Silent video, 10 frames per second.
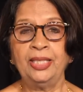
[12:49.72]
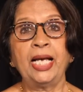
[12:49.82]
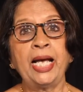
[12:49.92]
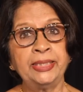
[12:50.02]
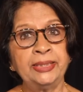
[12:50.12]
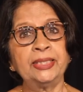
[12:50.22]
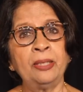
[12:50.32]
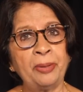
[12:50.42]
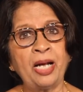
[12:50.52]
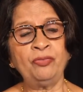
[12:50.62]
and
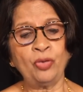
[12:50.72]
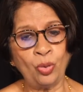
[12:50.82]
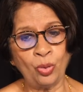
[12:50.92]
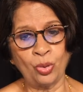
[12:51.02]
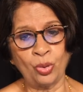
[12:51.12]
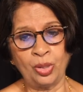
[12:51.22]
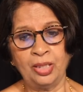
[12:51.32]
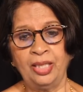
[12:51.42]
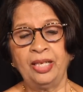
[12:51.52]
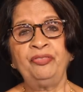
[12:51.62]
above all,
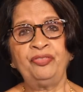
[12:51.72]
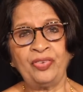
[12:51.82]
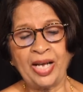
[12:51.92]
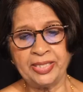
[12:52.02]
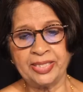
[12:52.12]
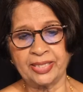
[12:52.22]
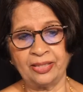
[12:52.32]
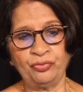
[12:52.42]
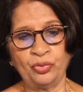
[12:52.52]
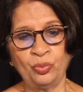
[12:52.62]
a
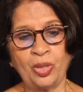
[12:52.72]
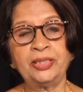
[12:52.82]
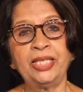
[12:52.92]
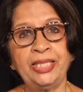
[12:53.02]
fighter for what